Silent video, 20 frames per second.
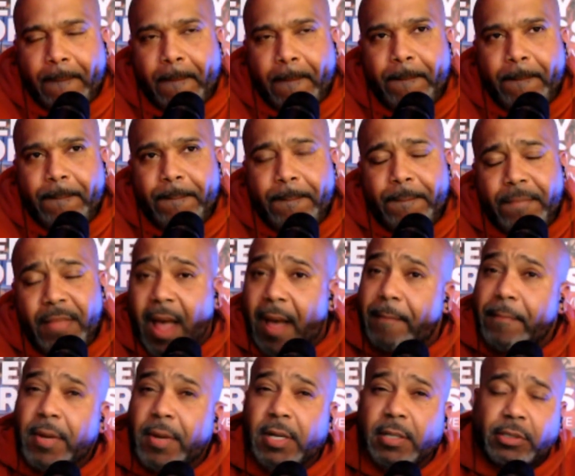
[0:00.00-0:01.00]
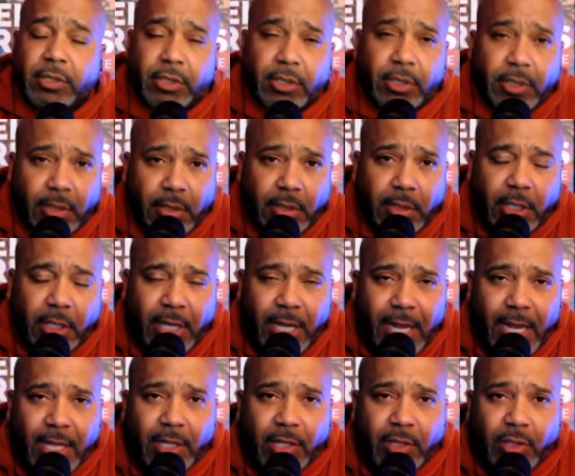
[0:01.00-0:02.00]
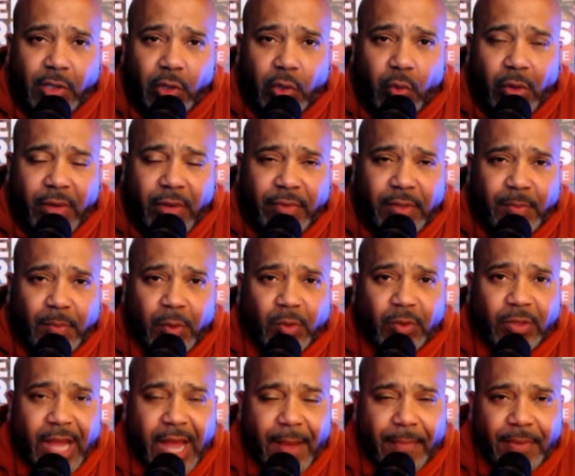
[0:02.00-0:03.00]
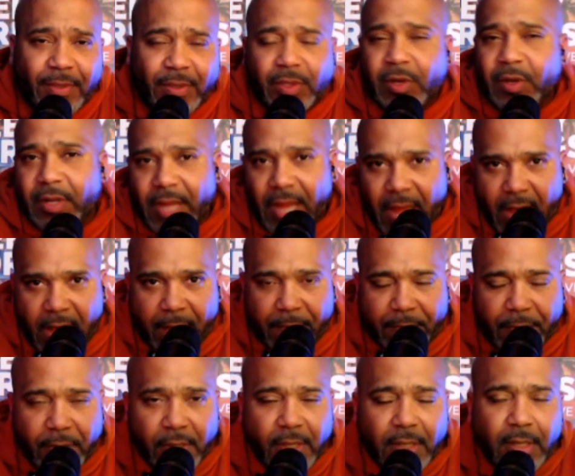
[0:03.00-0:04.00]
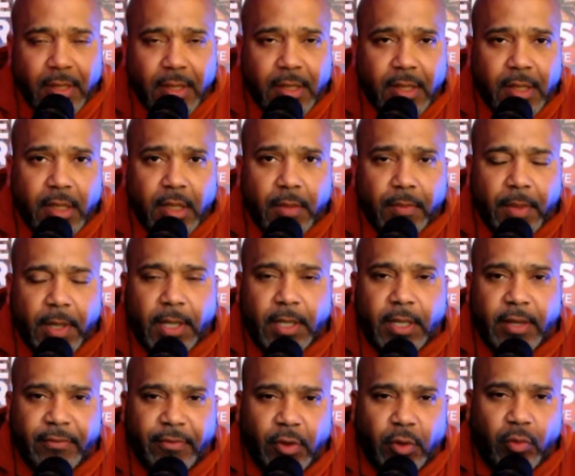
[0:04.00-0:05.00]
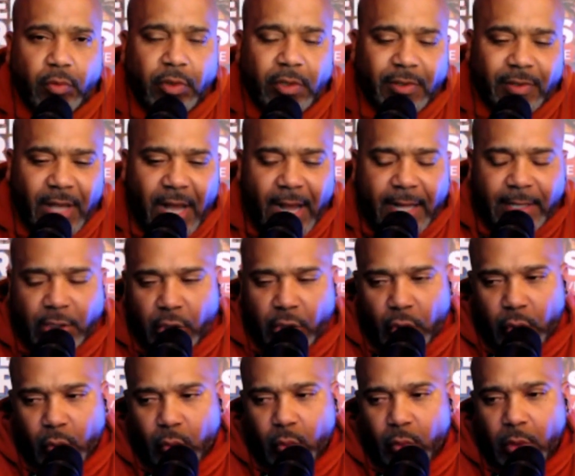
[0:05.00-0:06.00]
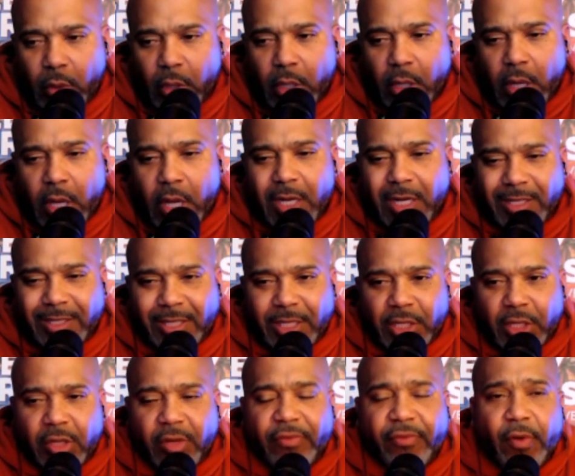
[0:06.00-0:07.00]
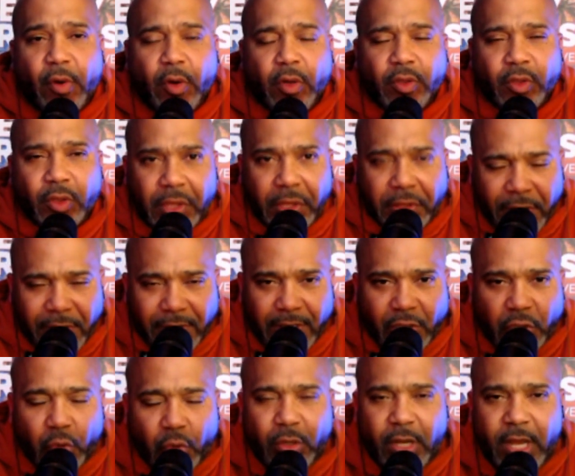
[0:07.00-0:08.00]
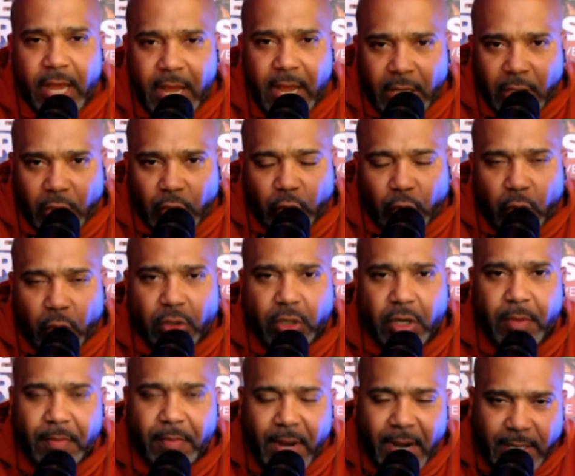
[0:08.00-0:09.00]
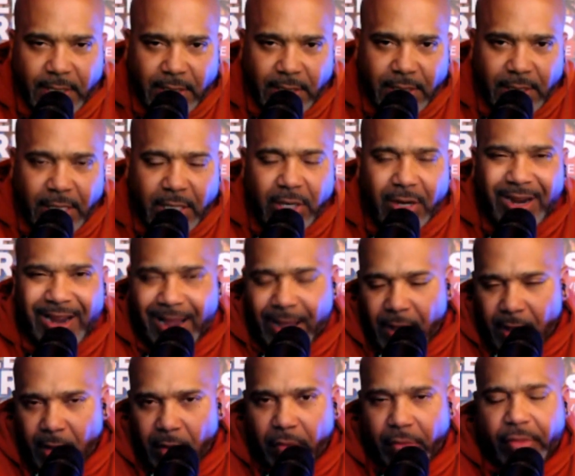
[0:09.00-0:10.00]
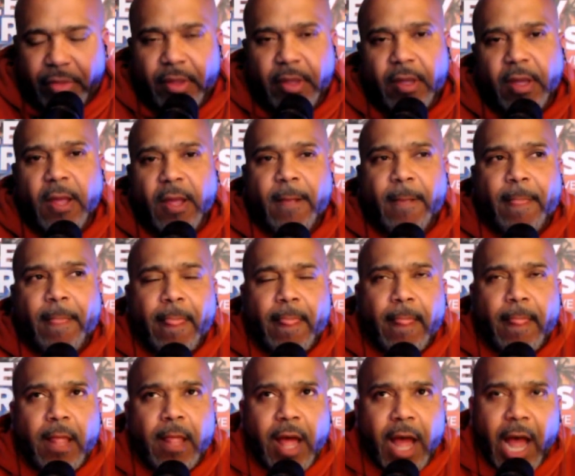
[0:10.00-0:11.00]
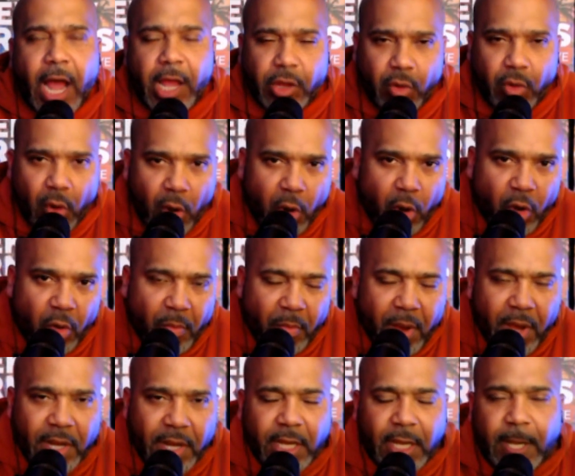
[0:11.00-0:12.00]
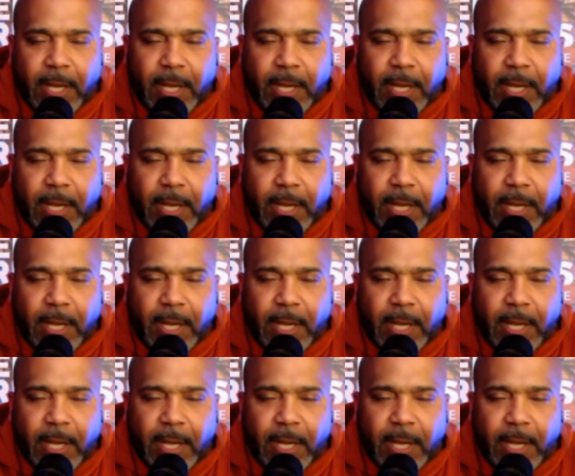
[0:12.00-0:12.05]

Not much. You can't do whatever's supposed to happen is going to happen. But if you decide to continue to focus on the things that you can control, your mindset, your health, how you earn money,